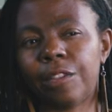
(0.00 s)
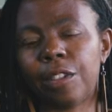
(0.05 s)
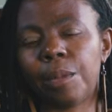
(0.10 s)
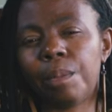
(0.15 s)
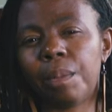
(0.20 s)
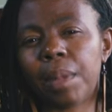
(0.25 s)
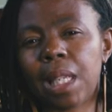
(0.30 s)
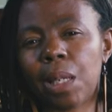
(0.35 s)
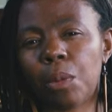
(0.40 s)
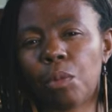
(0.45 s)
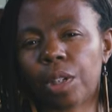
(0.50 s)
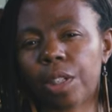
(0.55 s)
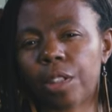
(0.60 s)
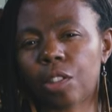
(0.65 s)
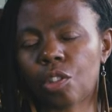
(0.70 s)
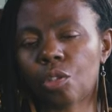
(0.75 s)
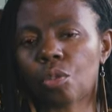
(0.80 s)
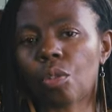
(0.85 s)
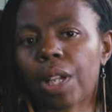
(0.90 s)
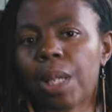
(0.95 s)
for me, one of the
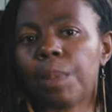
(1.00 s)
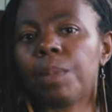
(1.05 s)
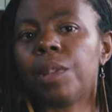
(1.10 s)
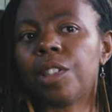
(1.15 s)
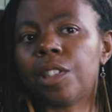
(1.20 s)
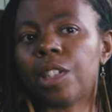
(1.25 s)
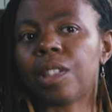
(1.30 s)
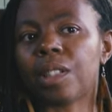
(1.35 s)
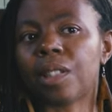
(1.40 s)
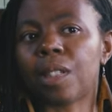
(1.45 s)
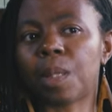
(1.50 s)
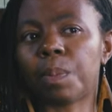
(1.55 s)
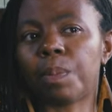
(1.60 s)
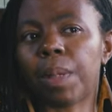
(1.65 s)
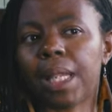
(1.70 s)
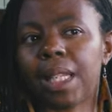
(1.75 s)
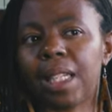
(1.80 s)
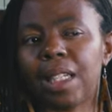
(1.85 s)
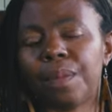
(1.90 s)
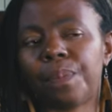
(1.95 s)
strong images has
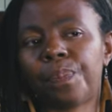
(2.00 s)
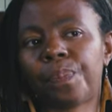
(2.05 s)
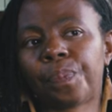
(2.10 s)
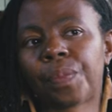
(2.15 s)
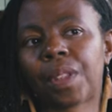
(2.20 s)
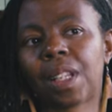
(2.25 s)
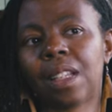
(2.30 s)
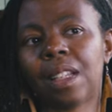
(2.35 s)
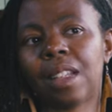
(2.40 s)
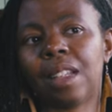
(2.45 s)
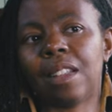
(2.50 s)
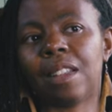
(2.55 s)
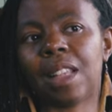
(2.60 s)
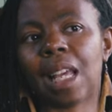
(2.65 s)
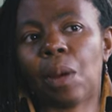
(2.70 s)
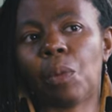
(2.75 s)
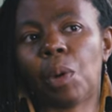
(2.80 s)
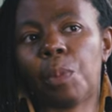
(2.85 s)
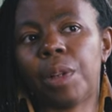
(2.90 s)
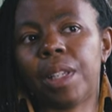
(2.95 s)
been
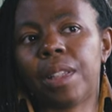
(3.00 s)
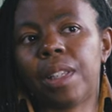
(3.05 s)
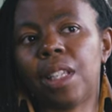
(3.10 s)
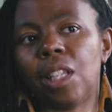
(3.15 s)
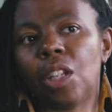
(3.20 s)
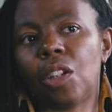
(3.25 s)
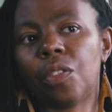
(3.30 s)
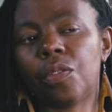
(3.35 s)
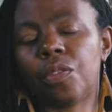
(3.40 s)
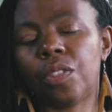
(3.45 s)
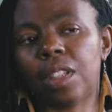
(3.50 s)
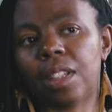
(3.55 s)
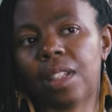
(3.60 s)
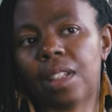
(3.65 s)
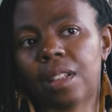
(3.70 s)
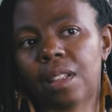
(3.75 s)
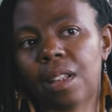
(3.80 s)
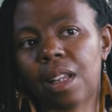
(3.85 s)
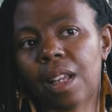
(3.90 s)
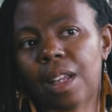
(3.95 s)
that when we think of the,
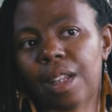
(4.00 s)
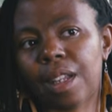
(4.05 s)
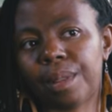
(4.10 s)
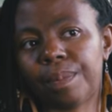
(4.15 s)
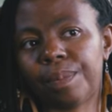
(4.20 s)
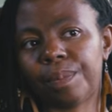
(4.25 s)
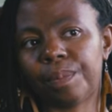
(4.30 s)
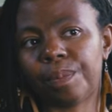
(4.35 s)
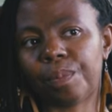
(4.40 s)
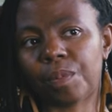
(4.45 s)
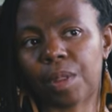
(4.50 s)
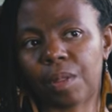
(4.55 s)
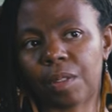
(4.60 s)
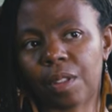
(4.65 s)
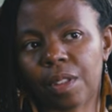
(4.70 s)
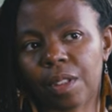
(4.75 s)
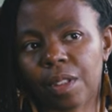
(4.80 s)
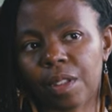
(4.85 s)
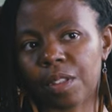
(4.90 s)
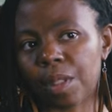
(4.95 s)
um,
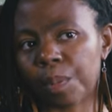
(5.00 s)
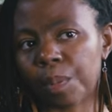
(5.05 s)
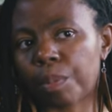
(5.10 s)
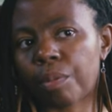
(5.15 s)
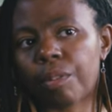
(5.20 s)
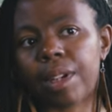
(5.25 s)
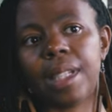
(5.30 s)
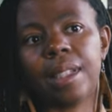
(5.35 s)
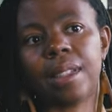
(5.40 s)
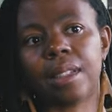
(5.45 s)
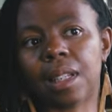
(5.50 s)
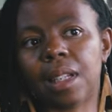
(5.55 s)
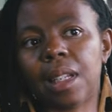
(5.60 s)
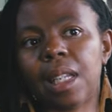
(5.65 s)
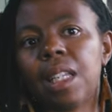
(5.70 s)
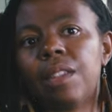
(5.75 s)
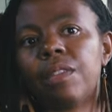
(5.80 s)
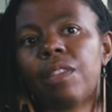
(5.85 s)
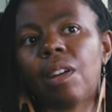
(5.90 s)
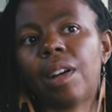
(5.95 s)
the, the priest, the
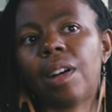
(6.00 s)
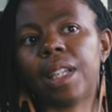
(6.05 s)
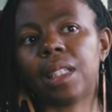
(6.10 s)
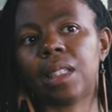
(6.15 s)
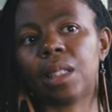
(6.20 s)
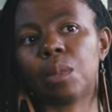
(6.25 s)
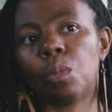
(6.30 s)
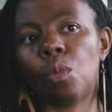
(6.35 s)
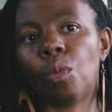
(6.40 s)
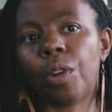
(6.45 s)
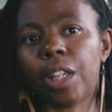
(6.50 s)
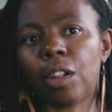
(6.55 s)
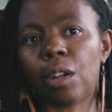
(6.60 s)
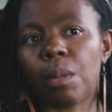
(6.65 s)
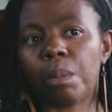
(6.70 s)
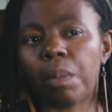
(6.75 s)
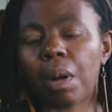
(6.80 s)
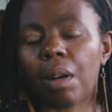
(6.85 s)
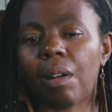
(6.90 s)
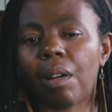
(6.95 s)
Levite walking on
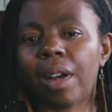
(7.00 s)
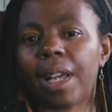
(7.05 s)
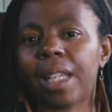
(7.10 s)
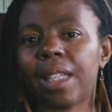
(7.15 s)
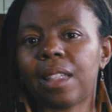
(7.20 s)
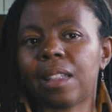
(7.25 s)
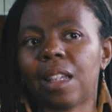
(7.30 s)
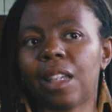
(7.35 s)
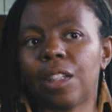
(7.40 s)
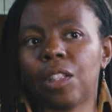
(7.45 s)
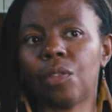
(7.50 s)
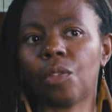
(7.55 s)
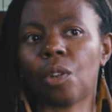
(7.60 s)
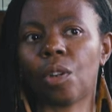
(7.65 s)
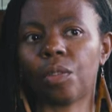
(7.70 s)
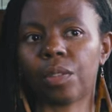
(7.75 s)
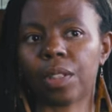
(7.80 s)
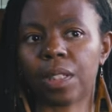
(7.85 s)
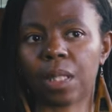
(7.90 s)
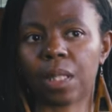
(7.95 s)
by, and you've
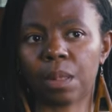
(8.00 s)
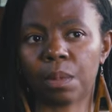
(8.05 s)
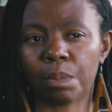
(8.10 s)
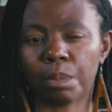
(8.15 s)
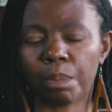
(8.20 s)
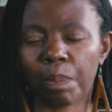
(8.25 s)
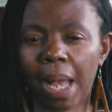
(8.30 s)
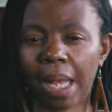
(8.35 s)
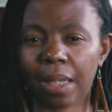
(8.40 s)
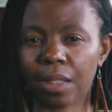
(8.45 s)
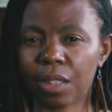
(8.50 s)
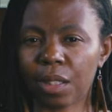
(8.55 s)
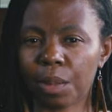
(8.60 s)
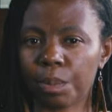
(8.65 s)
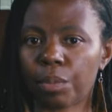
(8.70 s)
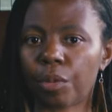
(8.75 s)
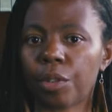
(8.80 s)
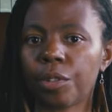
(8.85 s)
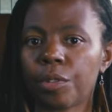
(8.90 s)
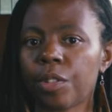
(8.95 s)
got this battered,
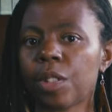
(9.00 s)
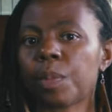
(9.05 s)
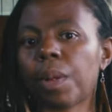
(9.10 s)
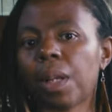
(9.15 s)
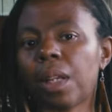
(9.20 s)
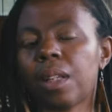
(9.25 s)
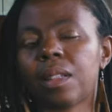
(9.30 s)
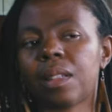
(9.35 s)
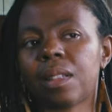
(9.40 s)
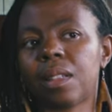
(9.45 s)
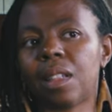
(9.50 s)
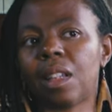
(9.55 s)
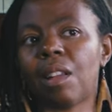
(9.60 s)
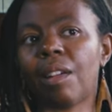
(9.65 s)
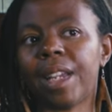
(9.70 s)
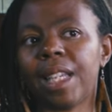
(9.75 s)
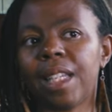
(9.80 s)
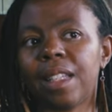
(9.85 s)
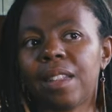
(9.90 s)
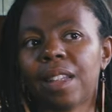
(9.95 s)
bruised person
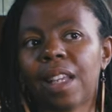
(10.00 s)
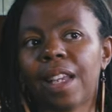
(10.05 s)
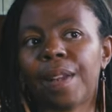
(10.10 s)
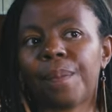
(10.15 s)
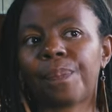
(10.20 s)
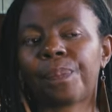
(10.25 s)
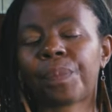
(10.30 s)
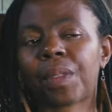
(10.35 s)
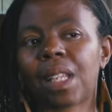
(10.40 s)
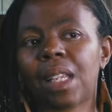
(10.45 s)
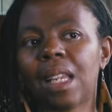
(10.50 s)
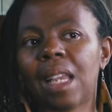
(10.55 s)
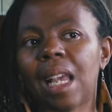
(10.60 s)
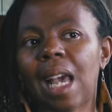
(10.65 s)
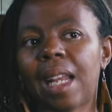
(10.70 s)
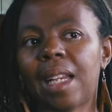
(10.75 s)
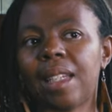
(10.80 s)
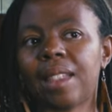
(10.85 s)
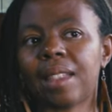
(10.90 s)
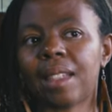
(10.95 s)
lying there,
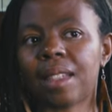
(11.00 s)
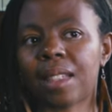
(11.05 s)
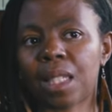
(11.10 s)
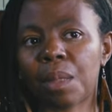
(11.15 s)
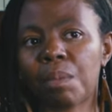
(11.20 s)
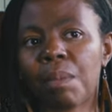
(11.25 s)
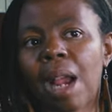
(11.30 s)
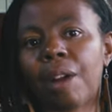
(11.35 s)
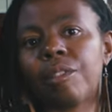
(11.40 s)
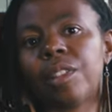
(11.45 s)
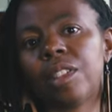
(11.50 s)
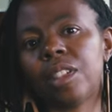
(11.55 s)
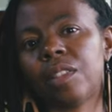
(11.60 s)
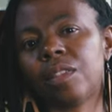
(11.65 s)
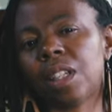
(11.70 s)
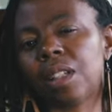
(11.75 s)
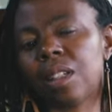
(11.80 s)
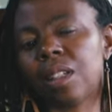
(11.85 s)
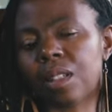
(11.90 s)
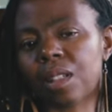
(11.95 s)
and it's the Samaritan
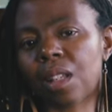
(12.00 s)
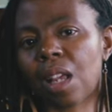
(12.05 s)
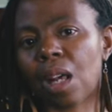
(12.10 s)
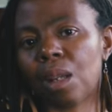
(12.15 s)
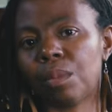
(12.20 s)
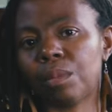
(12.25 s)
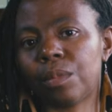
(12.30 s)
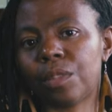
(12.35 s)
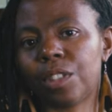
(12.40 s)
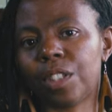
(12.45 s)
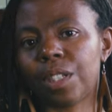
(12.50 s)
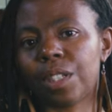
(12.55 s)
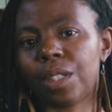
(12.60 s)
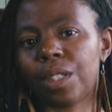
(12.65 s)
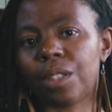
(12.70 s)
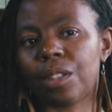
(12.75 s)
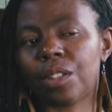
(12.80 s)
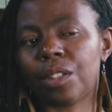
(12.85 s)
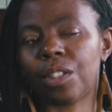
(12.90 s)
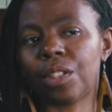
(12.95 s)
that has come to,
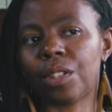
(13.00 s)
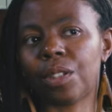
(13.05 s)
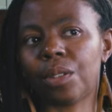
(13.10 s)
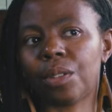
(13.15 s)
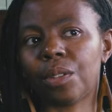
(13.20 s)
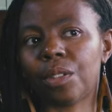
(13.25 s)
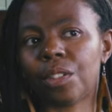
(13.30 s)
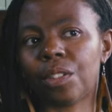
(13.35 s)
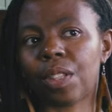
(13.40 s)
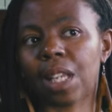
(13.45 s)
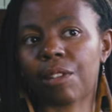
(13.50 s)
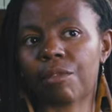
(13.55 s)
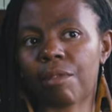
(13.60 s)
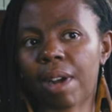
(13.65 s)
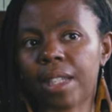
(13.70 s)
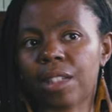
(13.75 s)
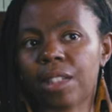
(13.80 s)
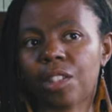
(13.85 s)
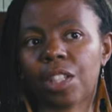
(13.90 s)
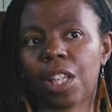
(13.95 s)
to, to their
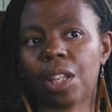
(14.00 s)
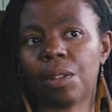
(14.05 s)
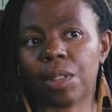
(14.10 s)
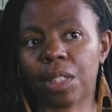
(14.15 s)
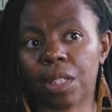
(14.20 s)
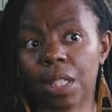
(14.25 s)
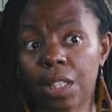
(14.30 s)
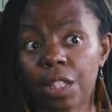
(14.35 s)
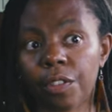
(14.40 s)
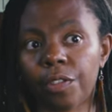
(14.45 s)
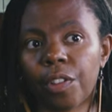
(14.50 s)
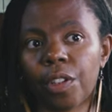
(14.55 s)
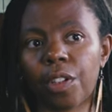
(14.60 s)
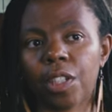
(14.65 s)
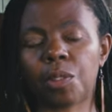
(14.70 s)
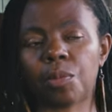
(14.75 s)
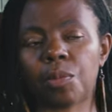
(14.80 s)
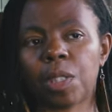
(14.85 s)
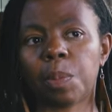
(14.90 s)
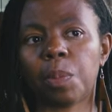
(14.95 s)
rescue, is, is the
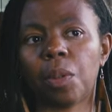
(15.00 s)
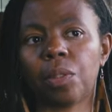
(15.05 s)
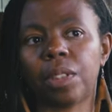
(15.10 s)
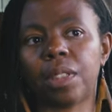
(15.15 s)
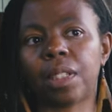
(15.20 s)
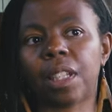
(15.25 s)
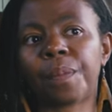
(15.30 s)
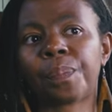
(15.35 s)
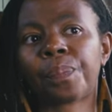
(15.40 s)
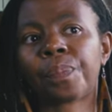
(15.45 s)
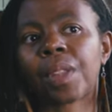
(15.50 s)
first responder.